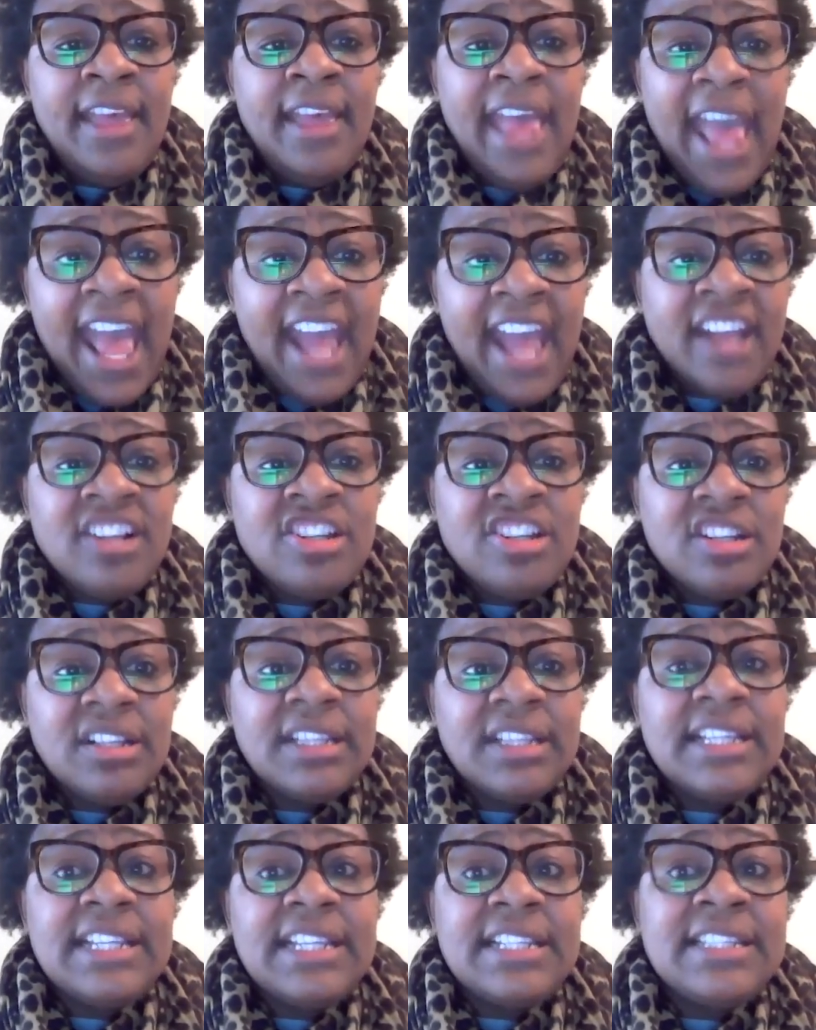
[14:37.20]

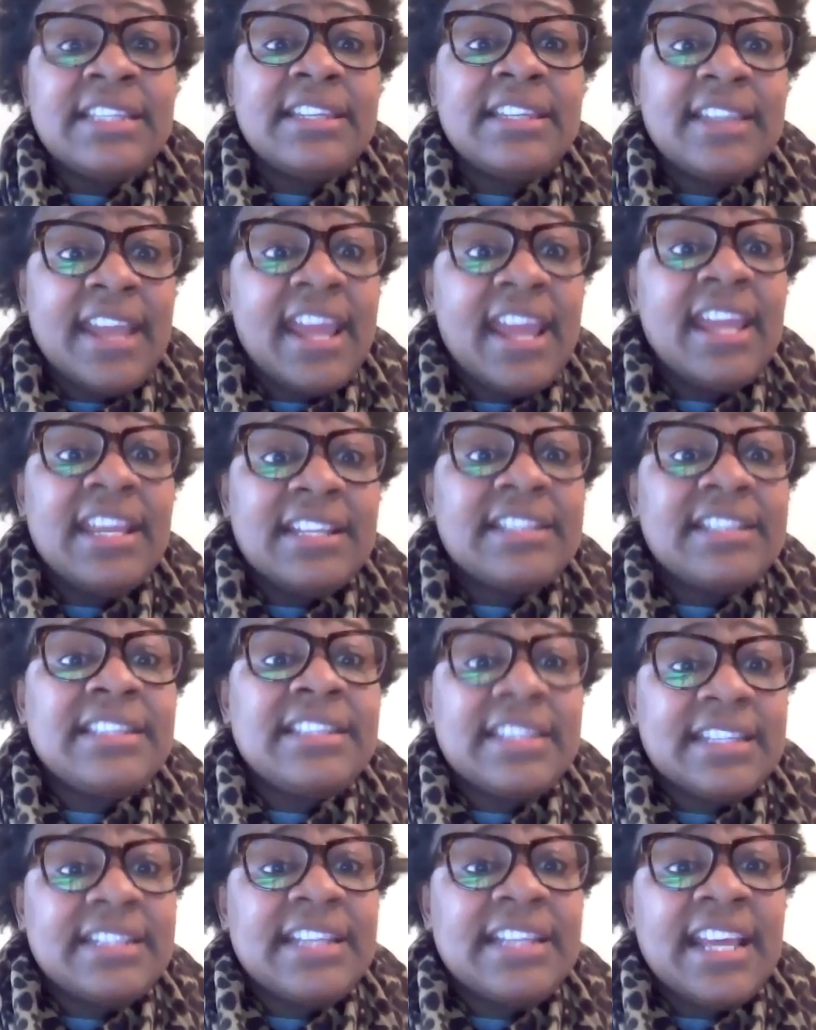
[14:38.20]
actually today is
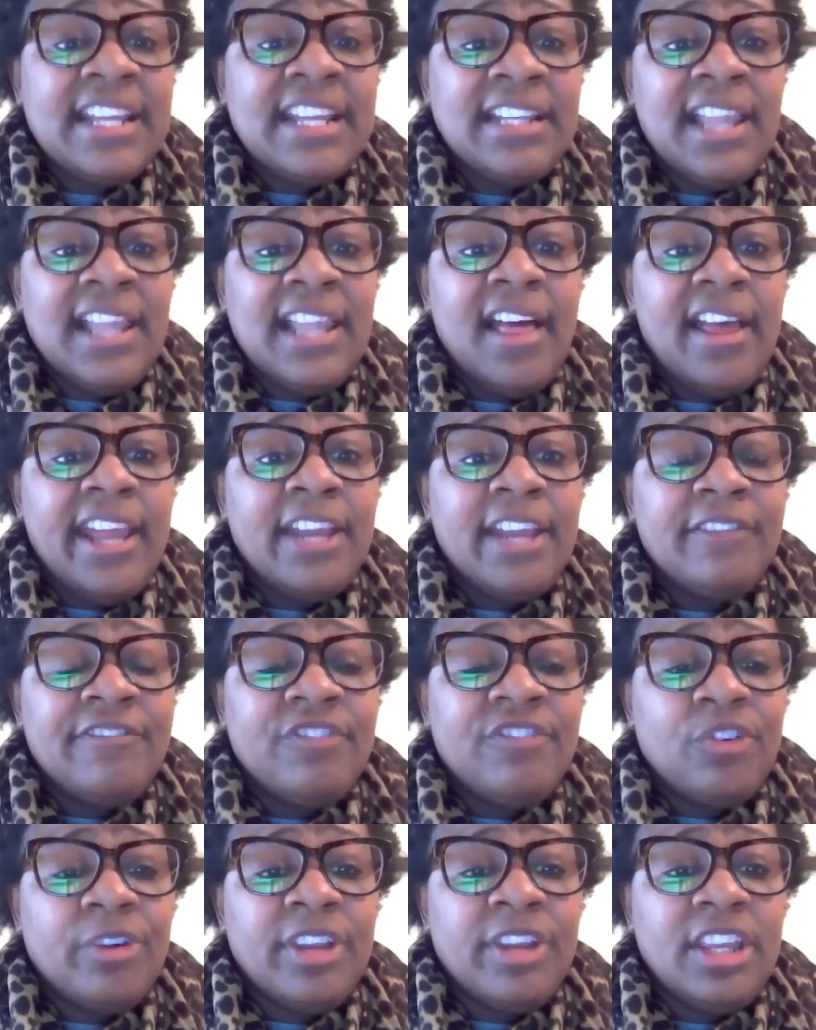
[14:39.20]
the deadline
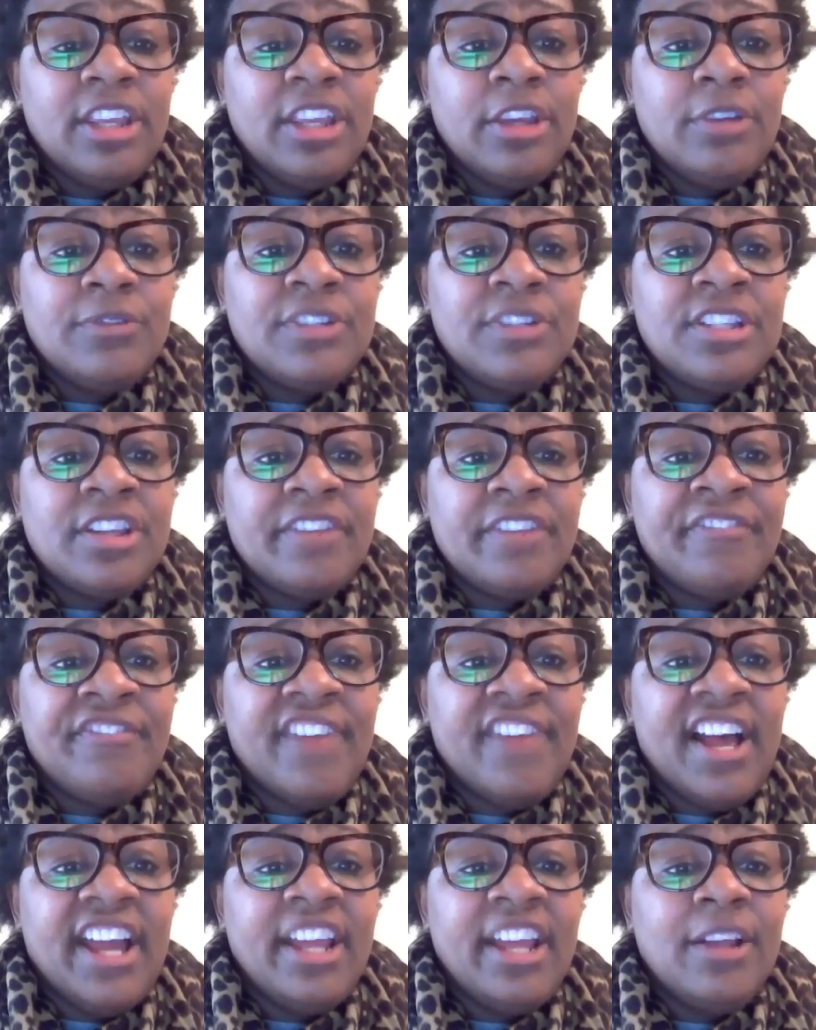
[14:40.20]
for you to
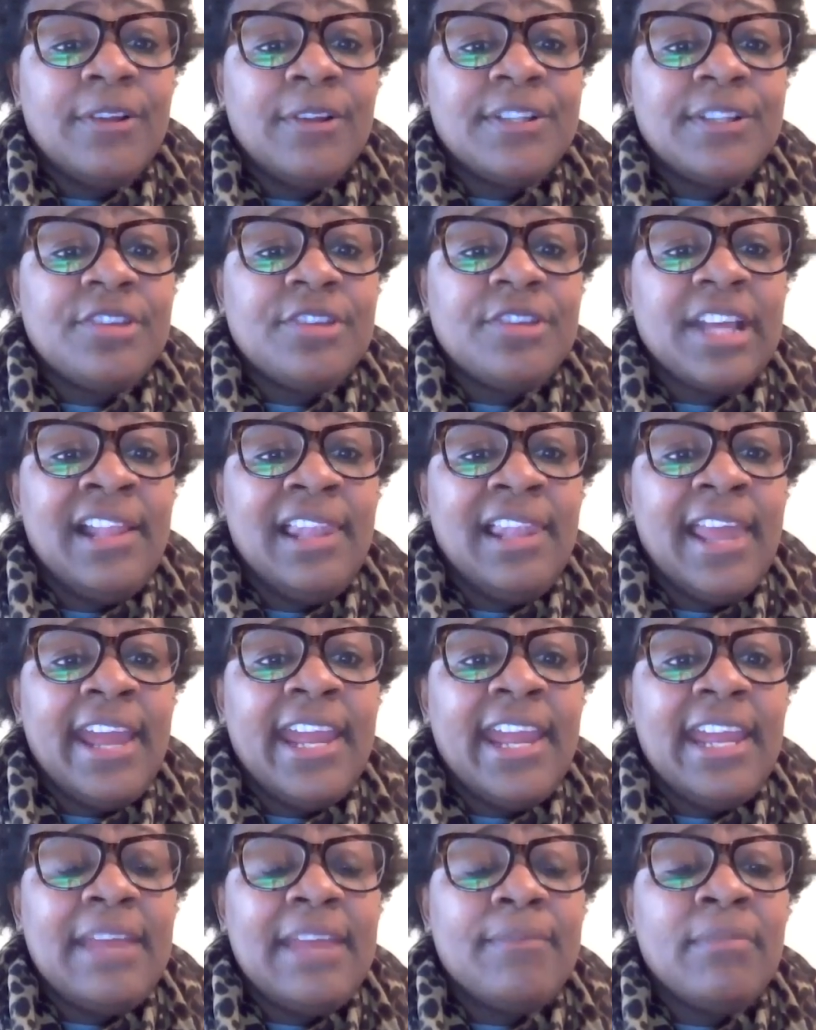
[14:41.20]
file to
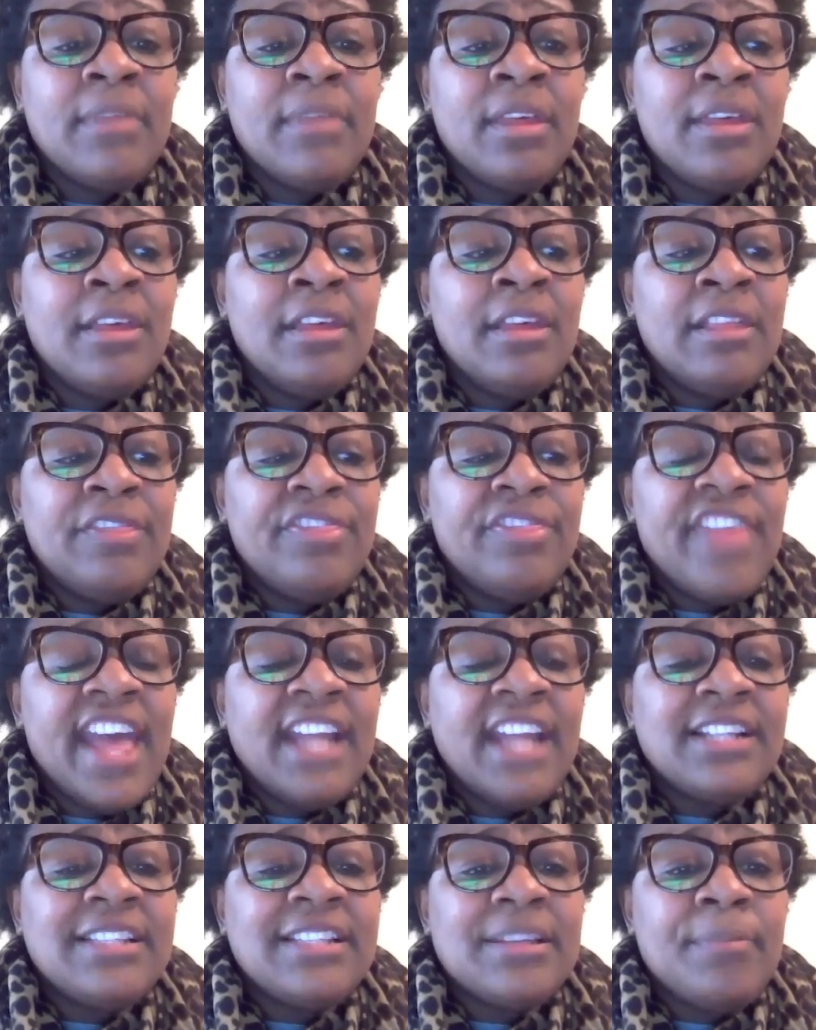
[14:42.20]
claim
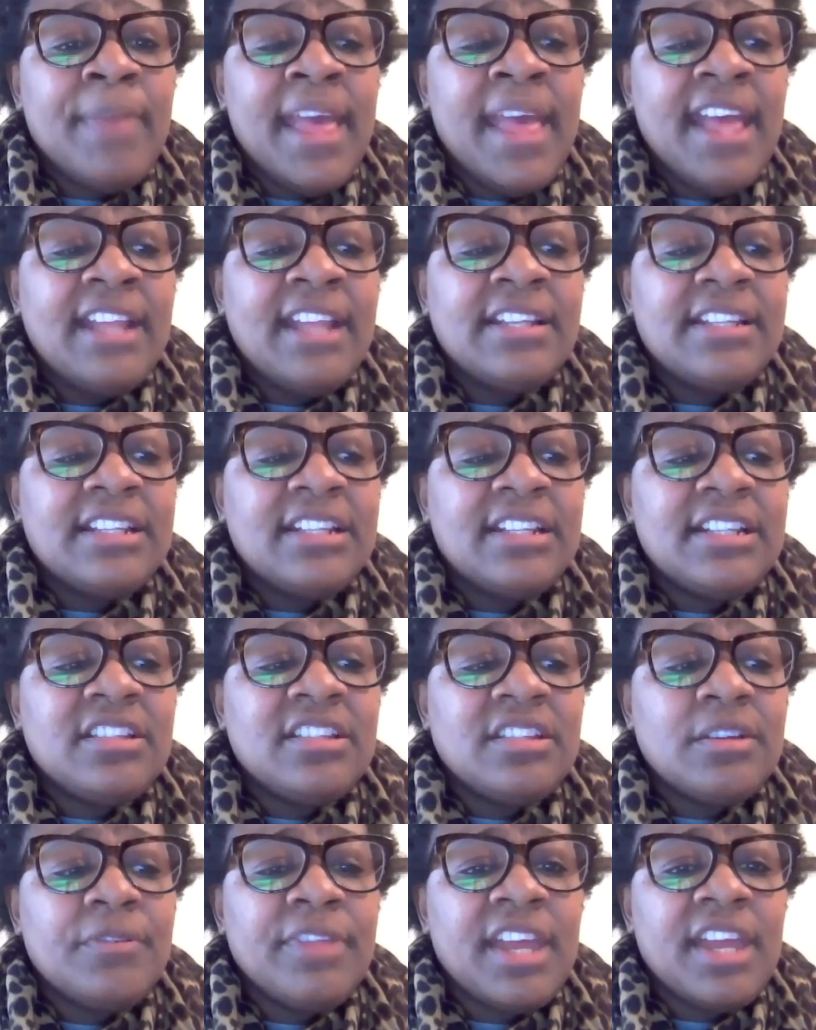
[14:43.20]
that dependent
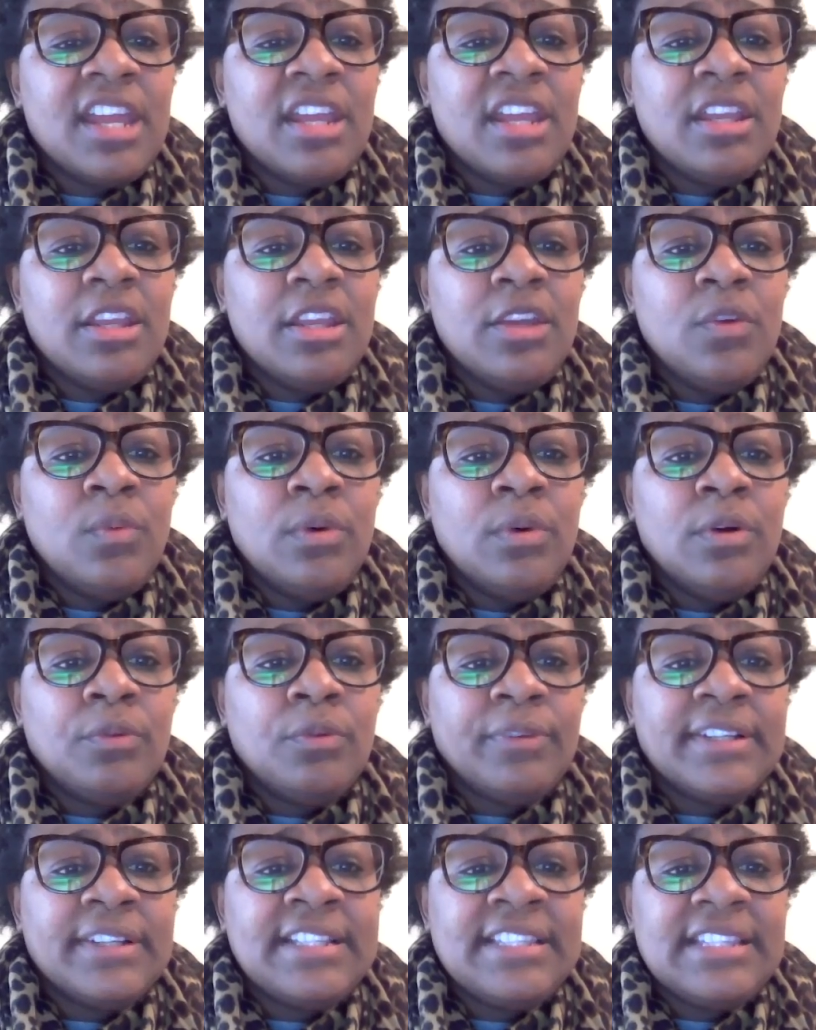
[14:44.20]
so that you will
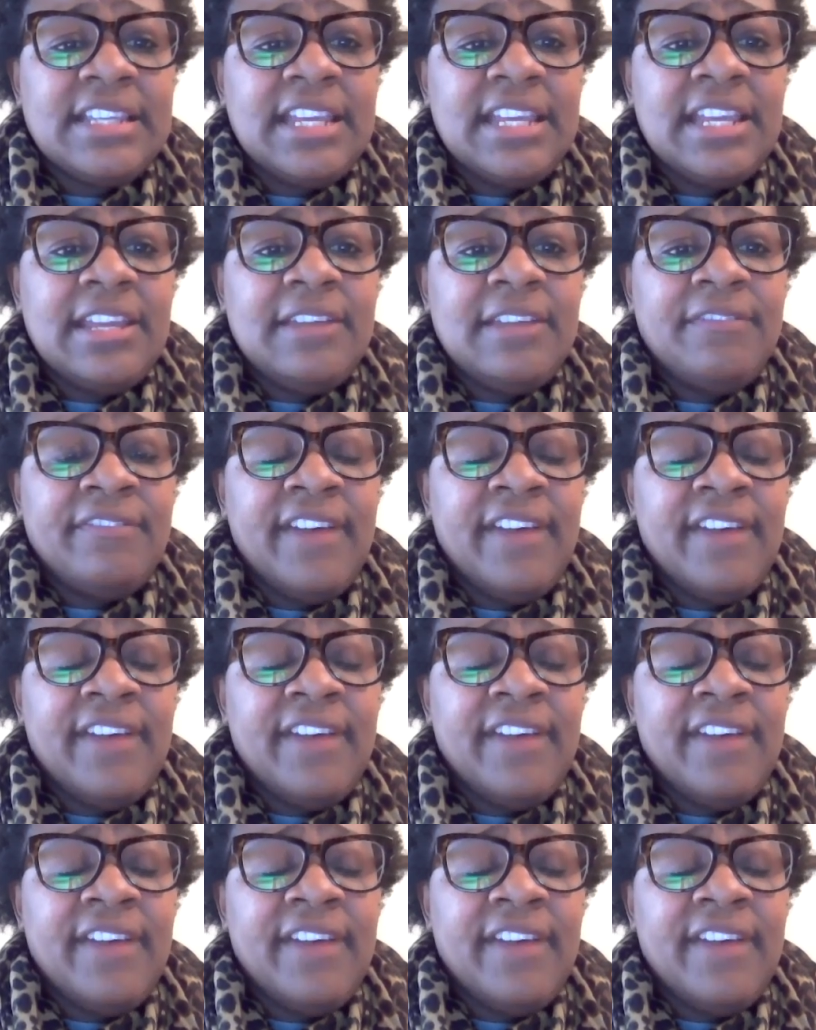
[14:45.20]
receive